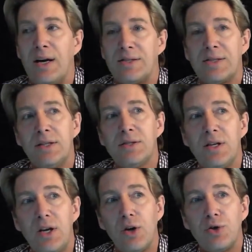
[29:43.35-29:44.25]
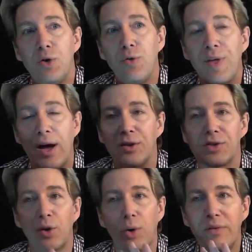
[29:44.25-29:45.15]
since the year
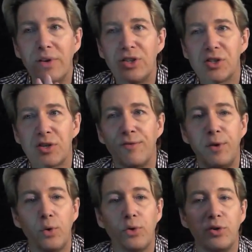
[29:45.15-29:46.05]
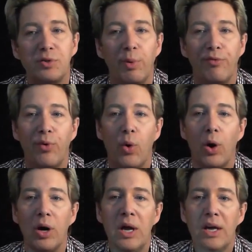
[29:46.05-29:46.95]
2000, or even just a few years
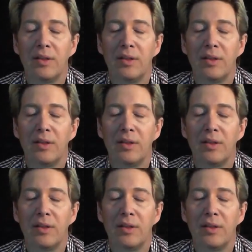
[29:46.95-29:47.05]
before,